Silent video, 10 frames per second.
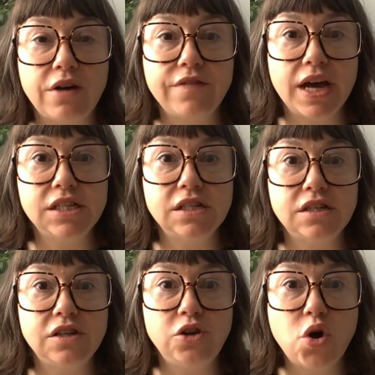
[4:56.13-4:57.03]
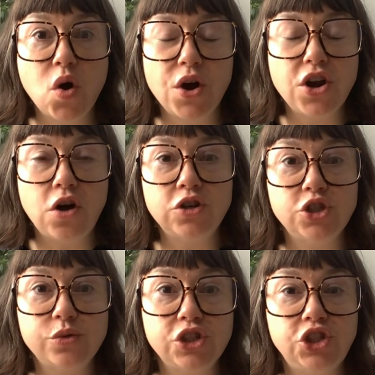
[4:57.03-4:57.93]
I've had a long and
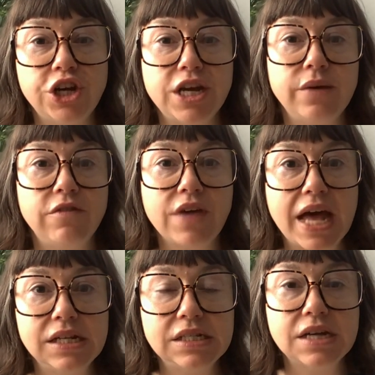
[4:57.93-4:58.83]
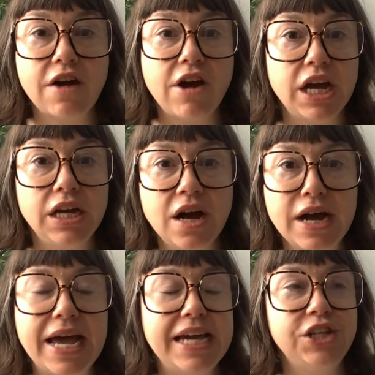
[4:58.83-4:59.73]
arduous journey with cancer at a young
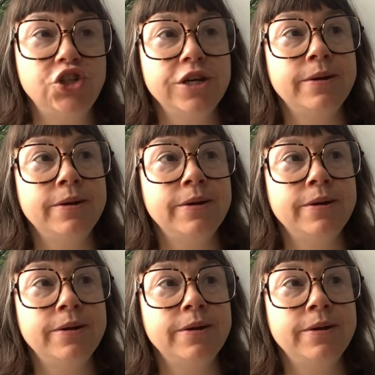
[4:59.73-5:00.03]
age,